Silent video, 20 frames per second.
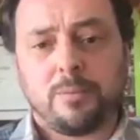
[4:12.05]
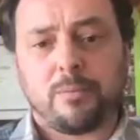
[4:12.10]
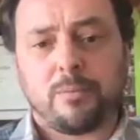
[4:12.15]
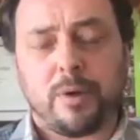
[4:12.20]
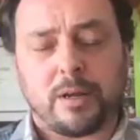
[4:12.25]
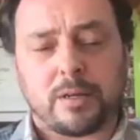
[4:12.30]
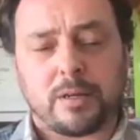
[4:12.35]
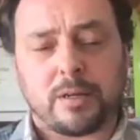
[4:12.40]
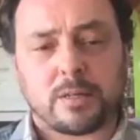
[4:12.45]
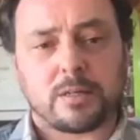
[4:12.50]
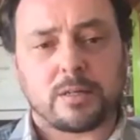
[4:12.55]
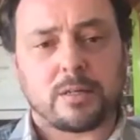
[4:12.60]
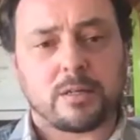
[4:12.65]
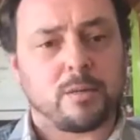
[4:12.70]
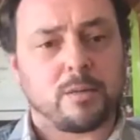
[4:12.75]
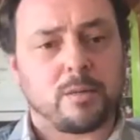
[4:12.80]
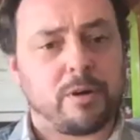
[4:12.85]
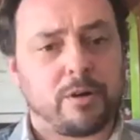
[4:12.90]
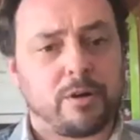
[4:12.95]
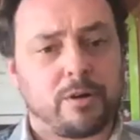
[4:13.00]
pests
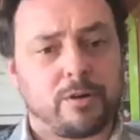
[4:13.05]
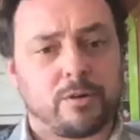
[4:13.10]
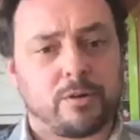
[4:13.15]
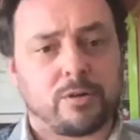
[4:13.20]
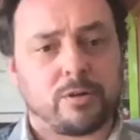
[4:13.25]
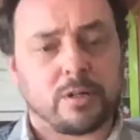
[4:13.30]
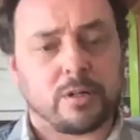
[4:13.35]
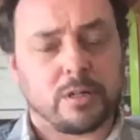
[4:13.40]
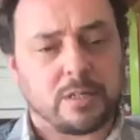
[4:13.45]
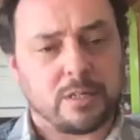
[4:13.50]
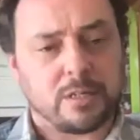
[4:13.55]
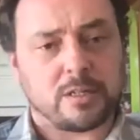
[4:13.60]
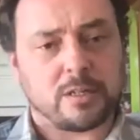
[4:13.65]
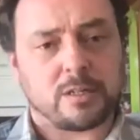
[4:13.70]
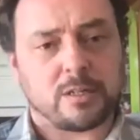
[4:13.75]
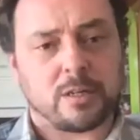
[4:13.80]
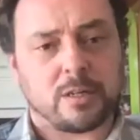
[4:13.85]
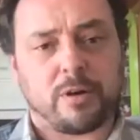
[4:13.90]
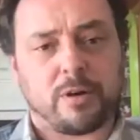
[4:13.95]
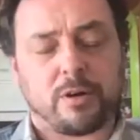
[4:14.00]
disappeared diseases
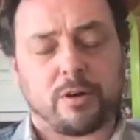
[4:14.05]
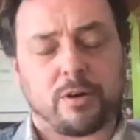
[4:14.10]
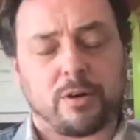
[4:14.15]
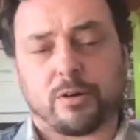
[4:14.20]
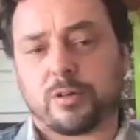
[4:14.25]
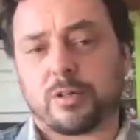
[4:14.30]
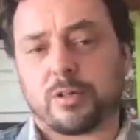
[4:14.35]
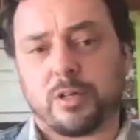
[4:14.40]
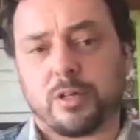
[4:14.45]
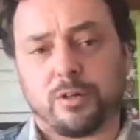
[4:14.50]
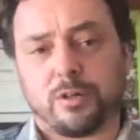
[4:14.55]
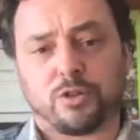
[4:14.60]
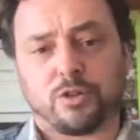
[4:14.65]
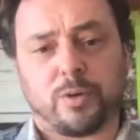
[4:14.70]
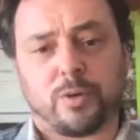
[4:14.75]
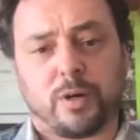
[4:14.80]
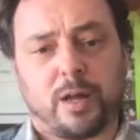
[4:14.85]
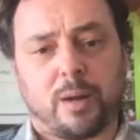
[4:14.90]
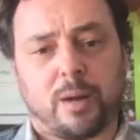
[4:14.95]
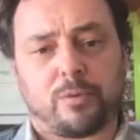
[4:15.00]
disappeared yields
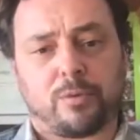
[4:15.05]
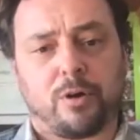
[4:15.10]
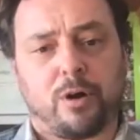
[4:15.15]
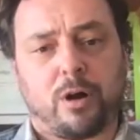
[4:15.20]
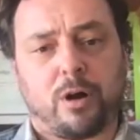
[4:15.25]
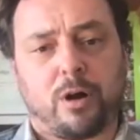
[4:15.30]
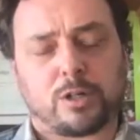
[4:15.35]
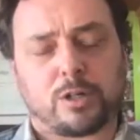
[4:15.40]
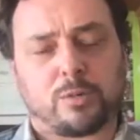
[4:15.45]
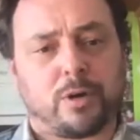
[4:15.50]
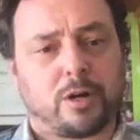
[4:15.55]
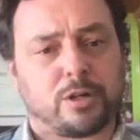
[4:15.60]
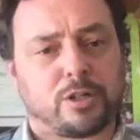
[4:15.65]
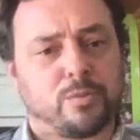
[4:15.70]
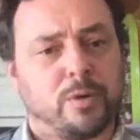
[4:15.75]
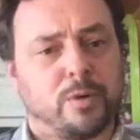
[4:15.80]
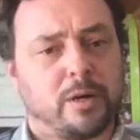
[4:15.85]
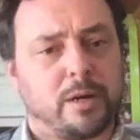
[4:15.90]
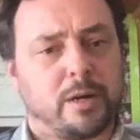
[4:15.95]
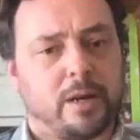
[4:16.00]
went up cost of production
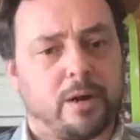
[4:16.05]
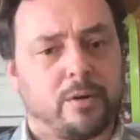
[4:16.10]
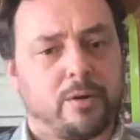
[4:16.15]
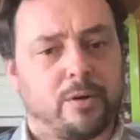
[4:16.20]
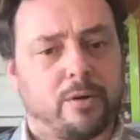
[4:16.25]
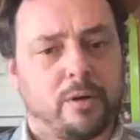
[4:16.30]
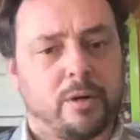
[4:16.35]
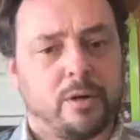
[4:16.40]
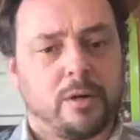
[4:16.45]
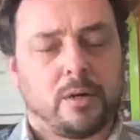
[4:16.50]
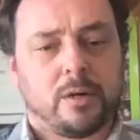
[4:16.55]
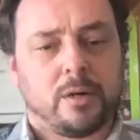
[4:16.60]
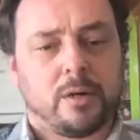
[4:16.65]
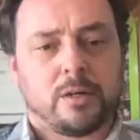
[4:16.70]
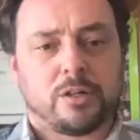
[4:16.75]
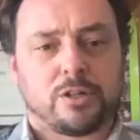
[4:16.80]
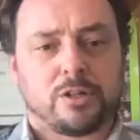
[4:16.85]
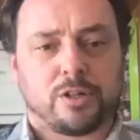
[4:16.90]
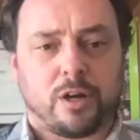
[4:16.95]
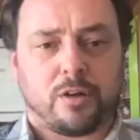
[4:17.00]
went down
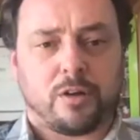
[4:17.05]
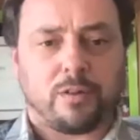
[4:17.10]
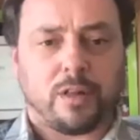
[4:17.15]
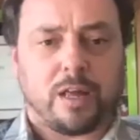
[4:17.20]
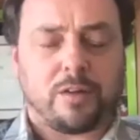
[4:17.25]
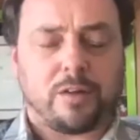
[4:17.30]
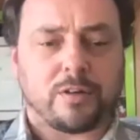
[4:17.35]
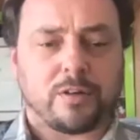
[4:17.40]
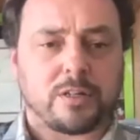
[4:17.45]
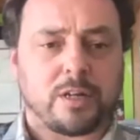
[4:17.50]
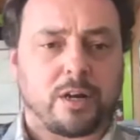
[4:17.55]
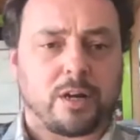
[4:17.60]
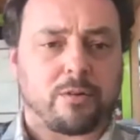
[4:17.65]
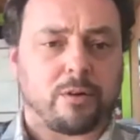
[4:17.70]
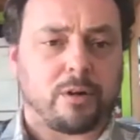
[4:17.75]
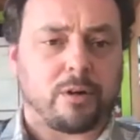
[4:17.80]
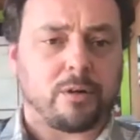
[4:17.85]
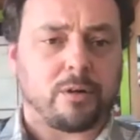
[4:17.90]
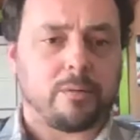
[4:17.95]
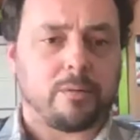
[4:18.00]
shelf life
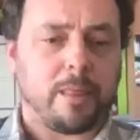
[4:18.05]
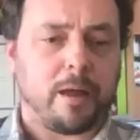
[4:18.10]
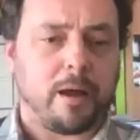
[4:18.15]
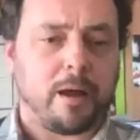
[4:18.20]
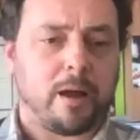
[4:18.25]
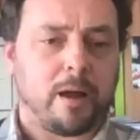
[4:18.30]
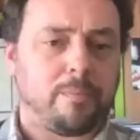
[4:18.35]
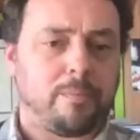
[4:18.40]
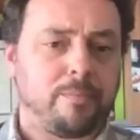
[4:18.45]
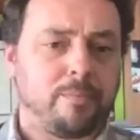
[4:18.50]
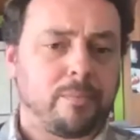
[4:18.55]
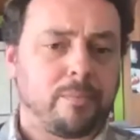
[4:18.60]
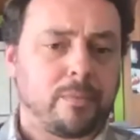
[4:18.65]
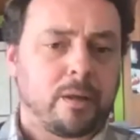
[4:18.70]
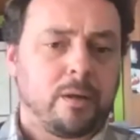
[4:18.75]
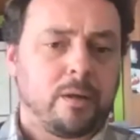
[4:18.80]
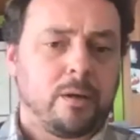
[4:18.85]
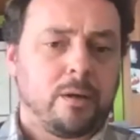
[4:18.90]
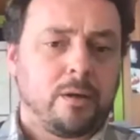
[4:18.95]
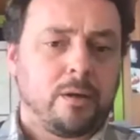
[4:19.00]
etc um,
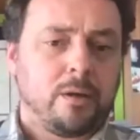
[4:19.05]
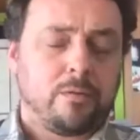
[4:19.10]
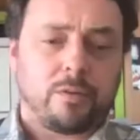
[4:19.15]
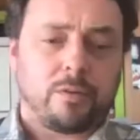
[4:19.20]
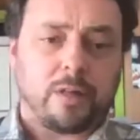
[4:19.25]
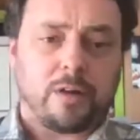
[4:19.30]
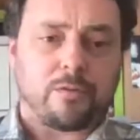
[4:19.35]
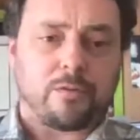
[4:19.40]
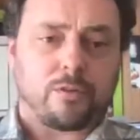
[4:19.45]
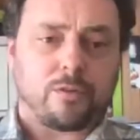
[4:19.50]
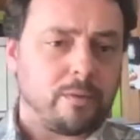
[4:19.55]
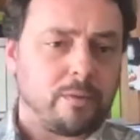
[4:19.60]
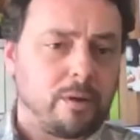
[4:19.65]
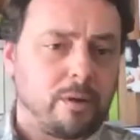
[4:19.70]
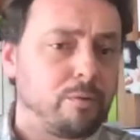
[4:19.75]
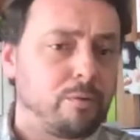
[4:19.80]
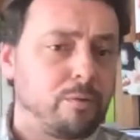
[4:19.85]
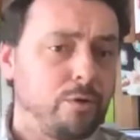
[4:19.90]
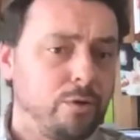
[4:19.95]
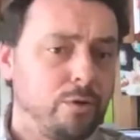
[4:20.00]
flavor
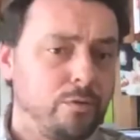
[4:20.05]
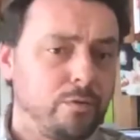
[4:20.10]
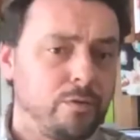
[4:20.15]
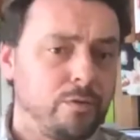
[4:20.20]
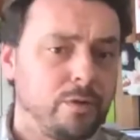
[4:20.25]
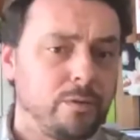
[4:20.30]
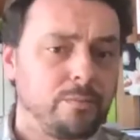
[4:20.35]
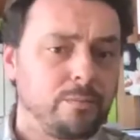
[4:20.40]
improved